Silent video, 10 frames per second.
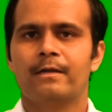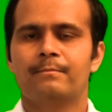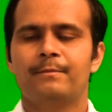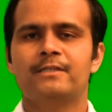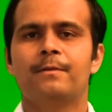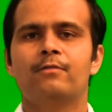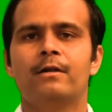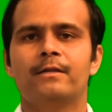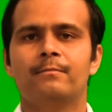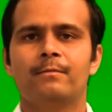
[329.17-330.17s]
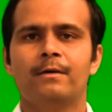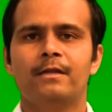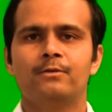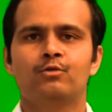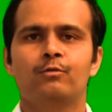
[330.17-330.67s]
principal quantum
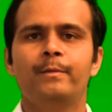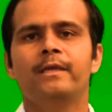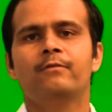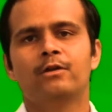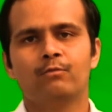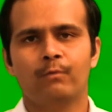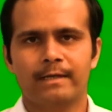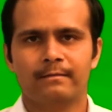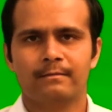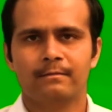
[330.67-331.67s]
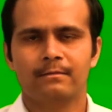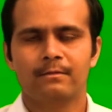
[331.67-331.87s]
number should be equal to 1.